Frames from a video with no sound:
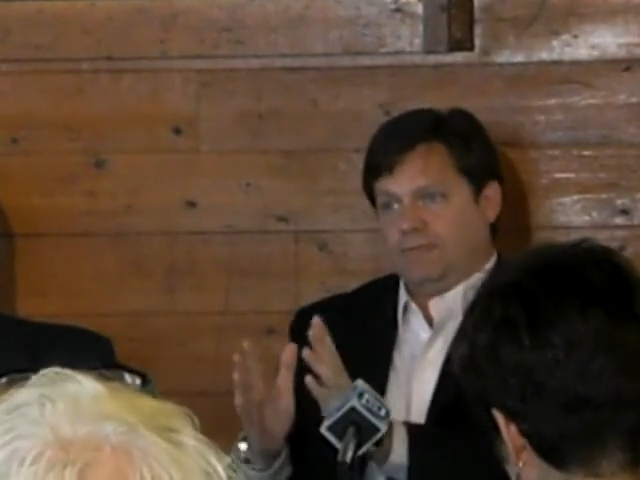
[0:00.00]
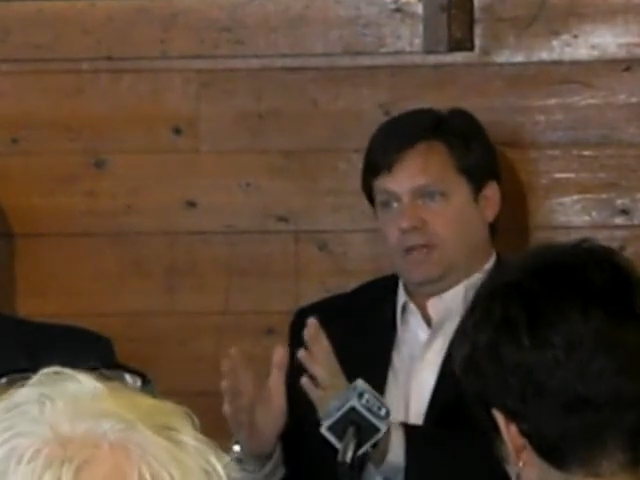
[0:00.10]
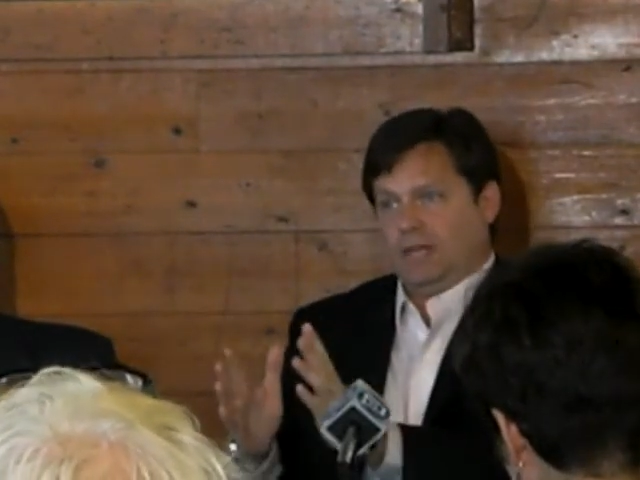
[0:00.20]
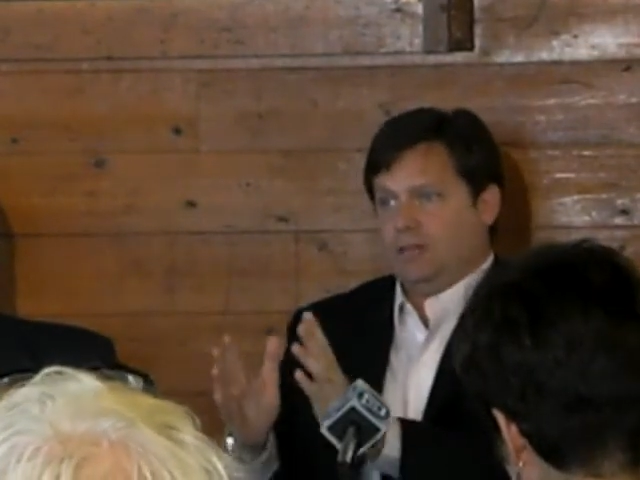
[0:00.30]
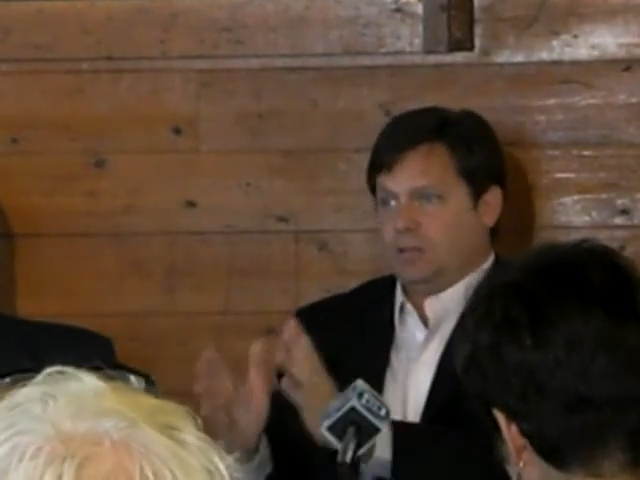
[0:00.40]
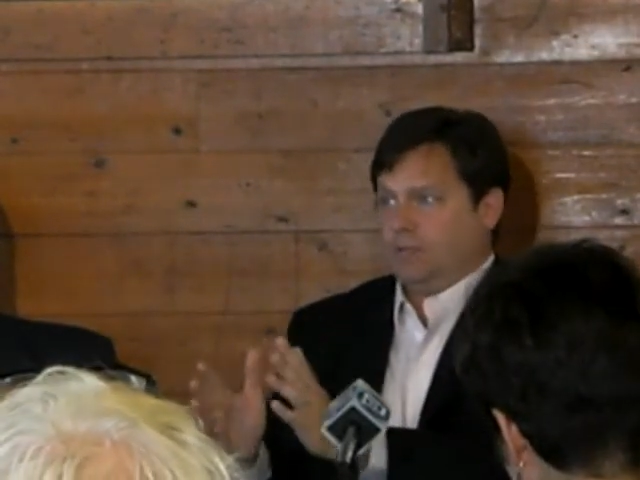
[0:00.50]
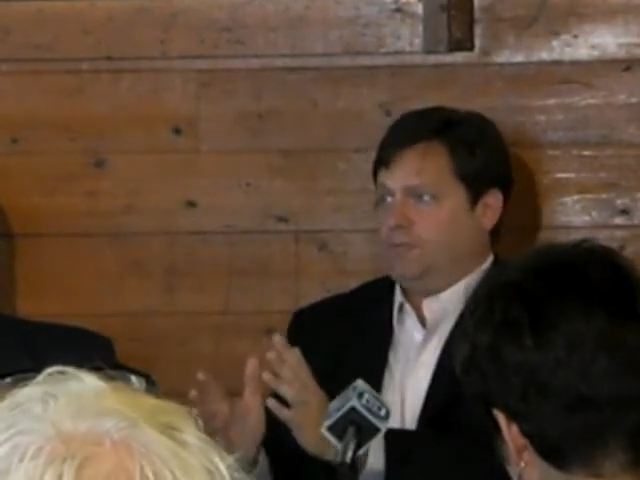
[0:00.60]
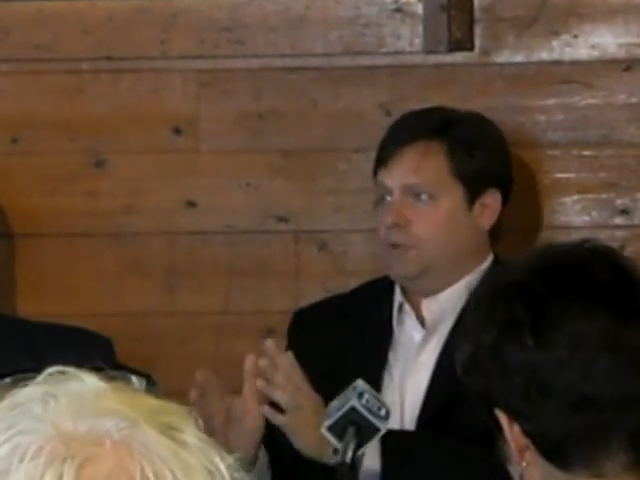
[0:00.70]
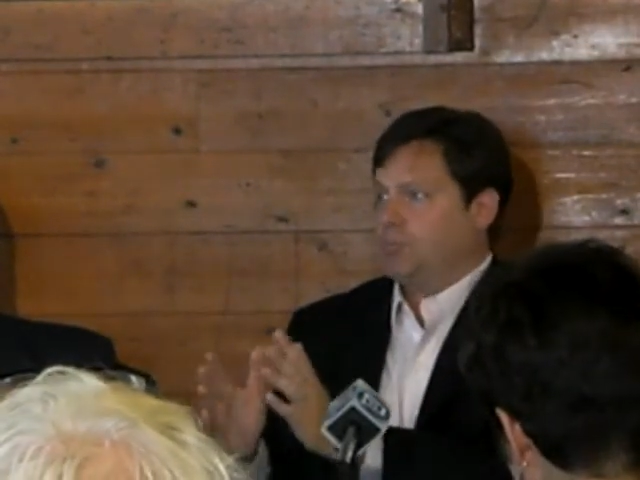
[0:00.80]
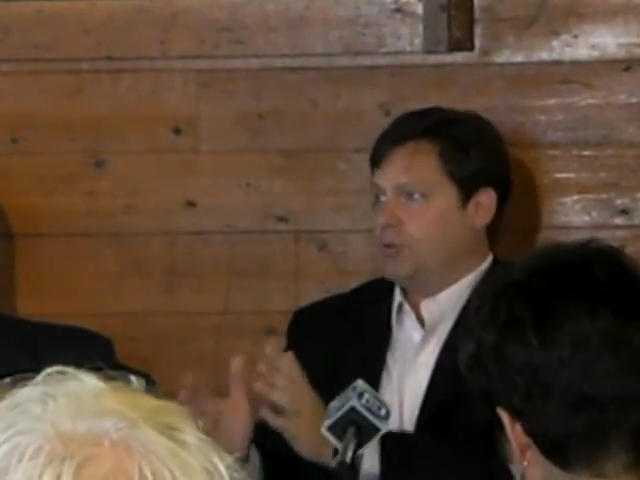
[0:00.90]
fit into the
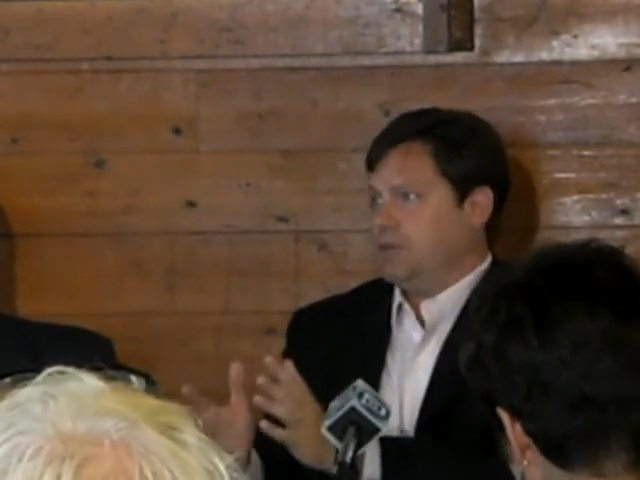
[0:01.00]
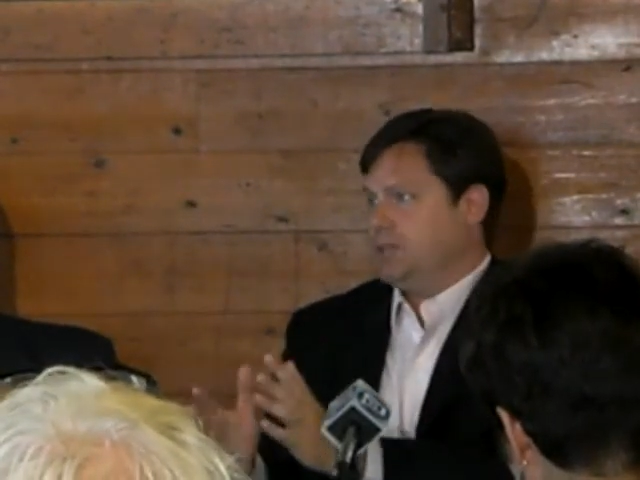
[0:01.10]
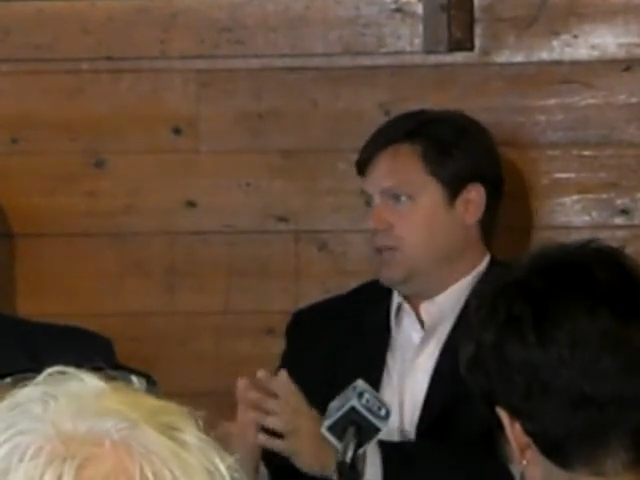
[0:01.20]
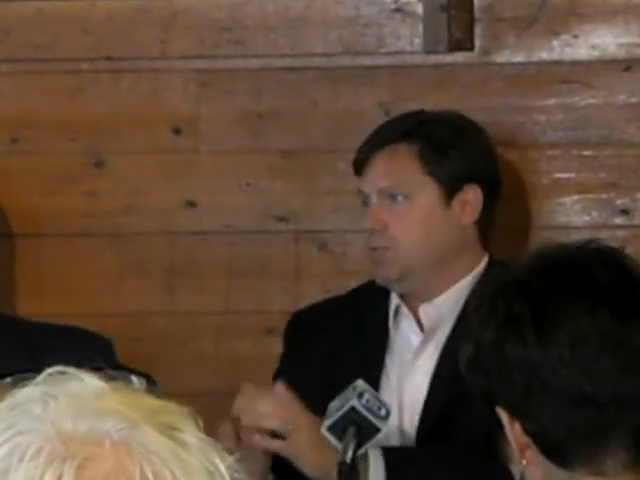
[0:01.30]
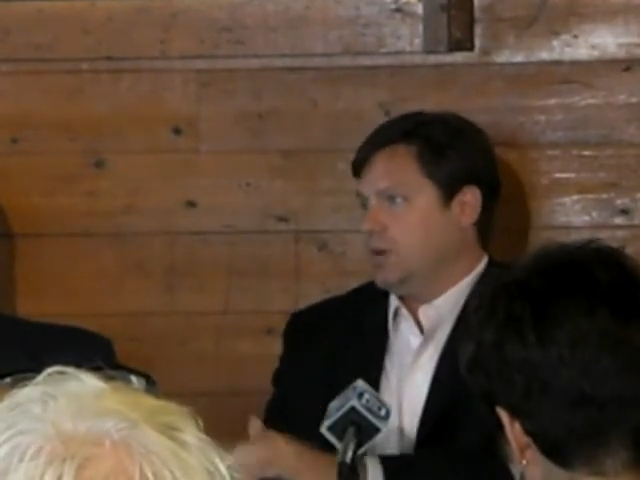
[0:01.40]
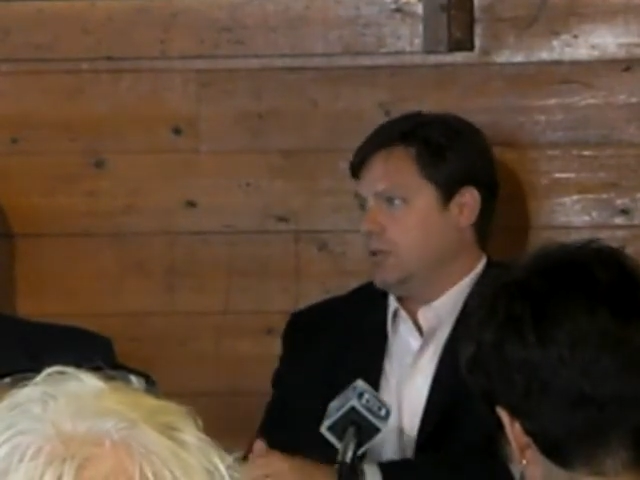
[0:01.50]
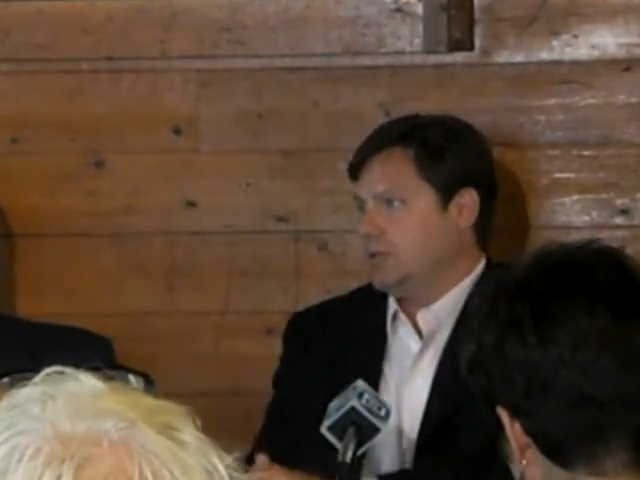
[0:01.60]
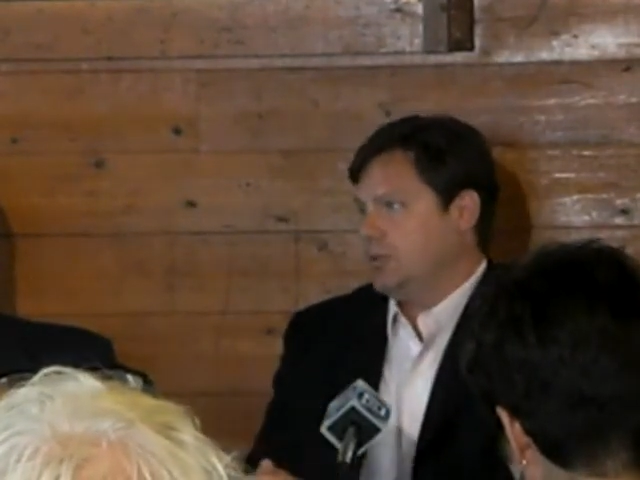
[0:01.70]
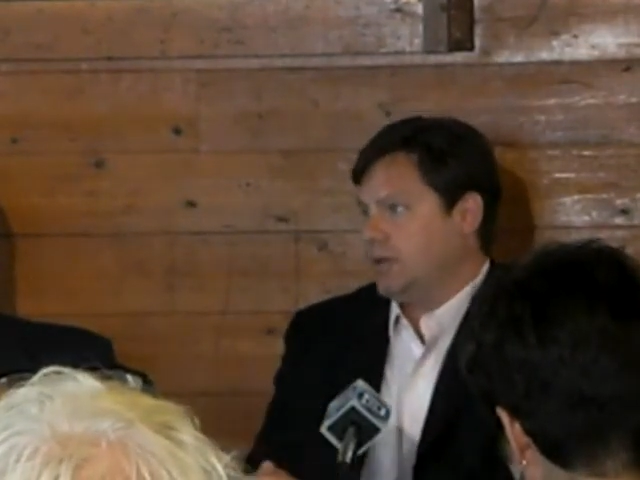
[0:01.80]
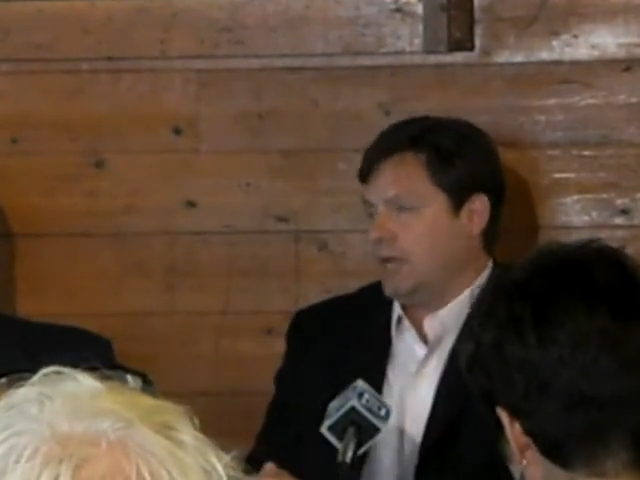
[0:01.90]
footprint in one of
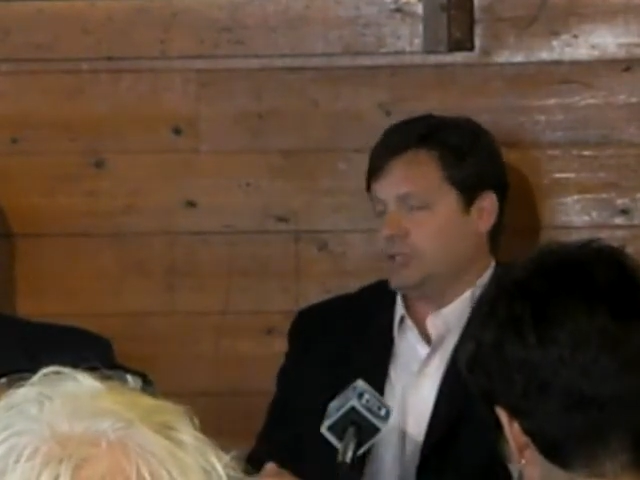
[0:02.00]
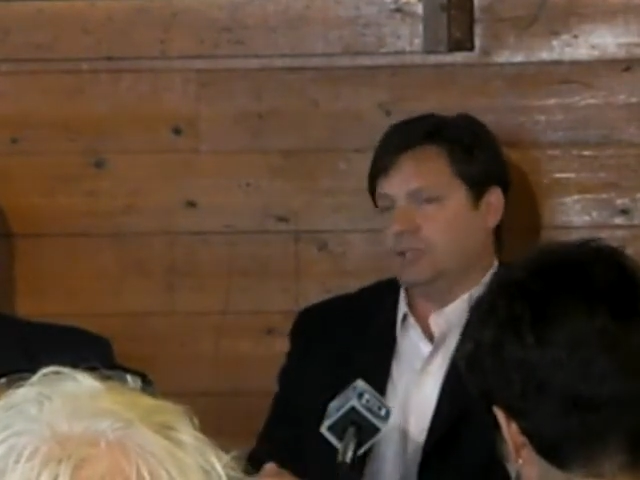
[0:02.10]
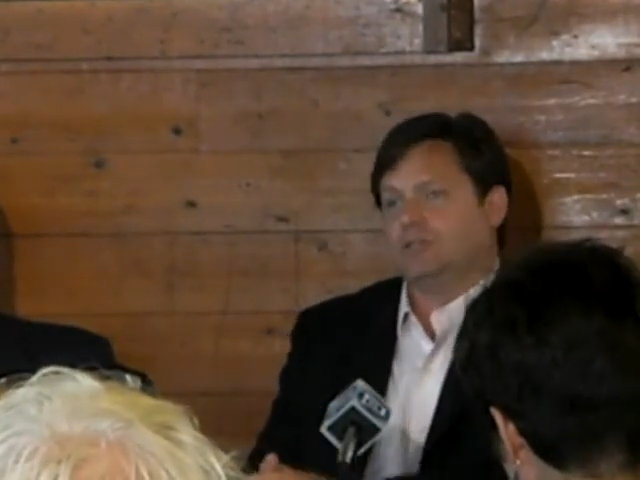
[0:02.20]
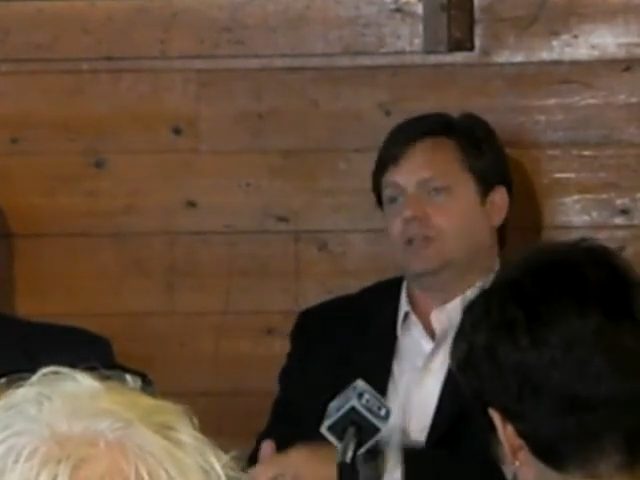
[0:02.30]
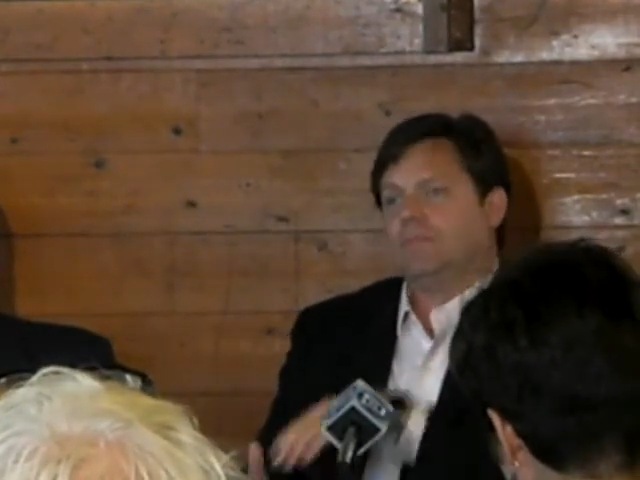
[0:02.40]
those locations,